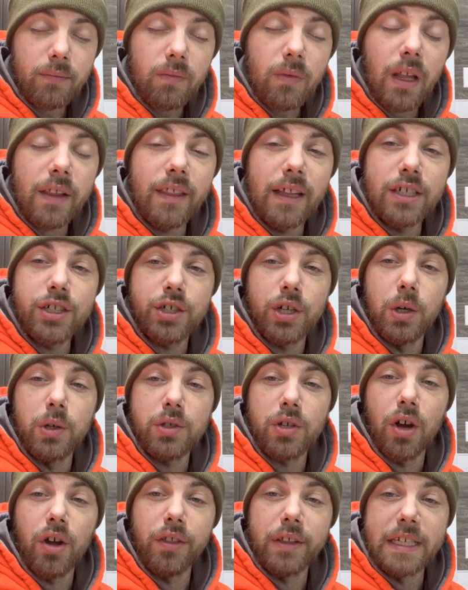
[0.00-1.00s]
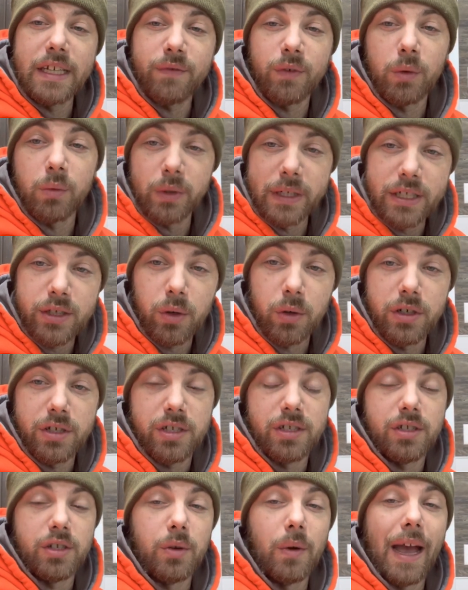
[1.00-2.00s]
that shows all the different
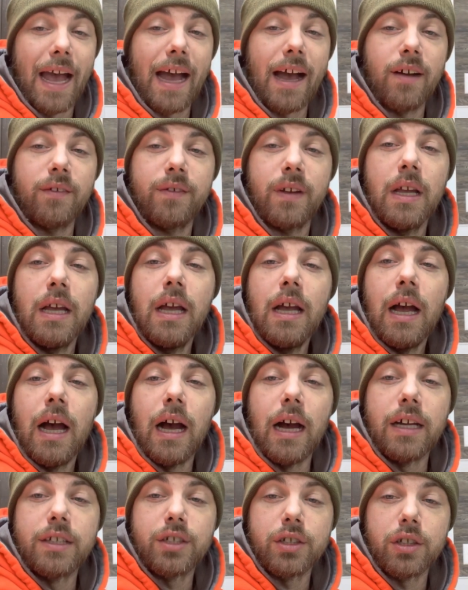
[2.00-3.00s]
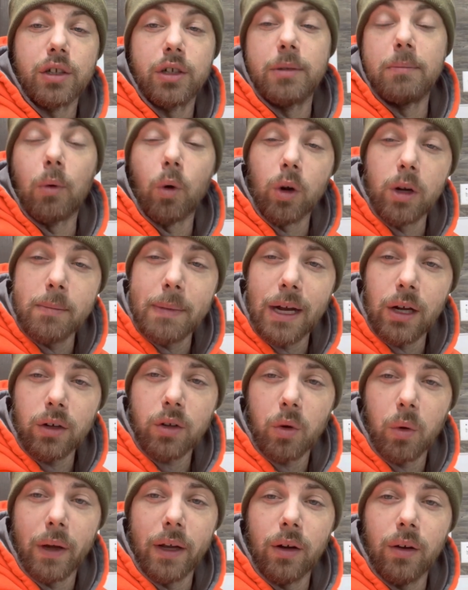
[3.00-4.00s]
resources you have uh, to learn more about
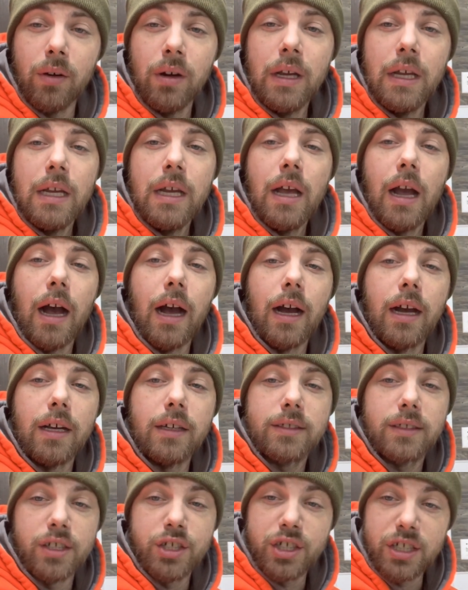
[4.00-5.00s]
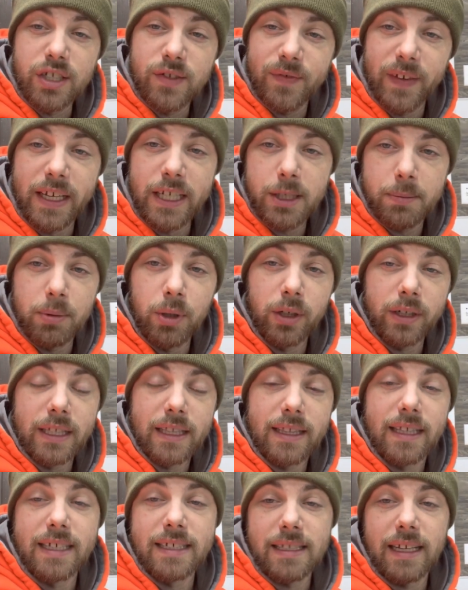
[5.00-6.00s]
quail, uh, such as Facebook and
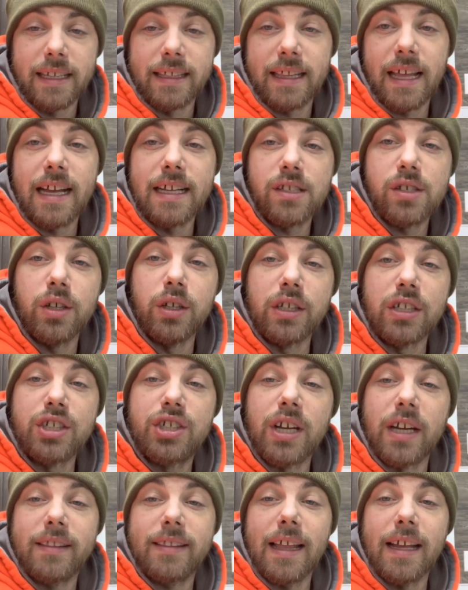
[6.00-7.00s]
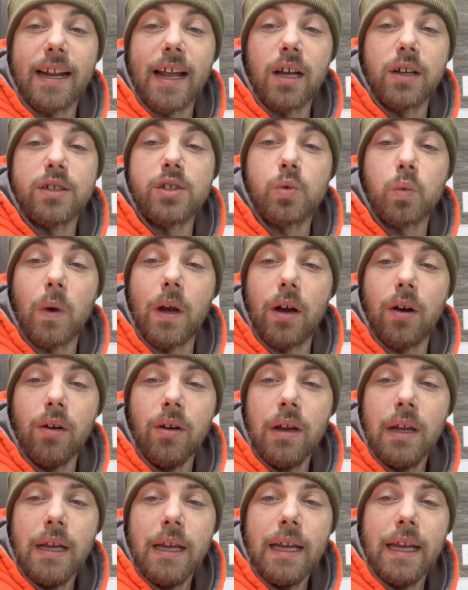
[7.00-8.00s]
things like that. So you can check that out as well.
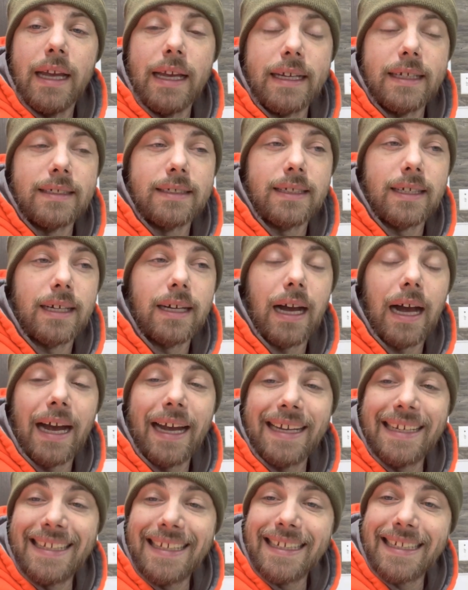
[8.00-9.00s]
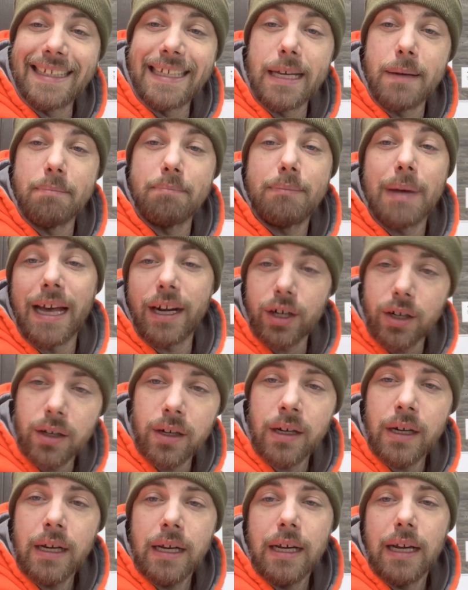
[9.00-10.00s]
And uh, I need to get better.
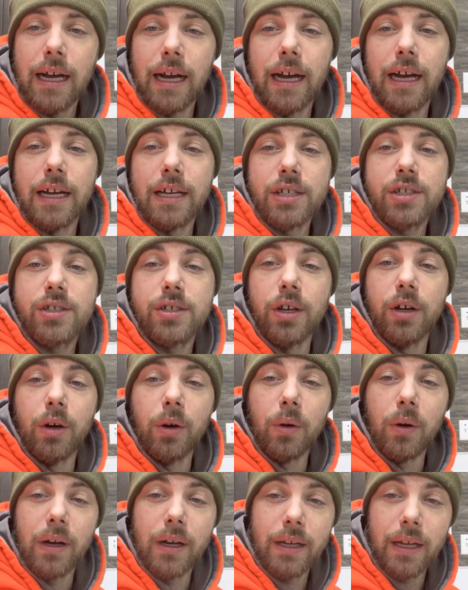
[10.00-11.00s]
Uh, so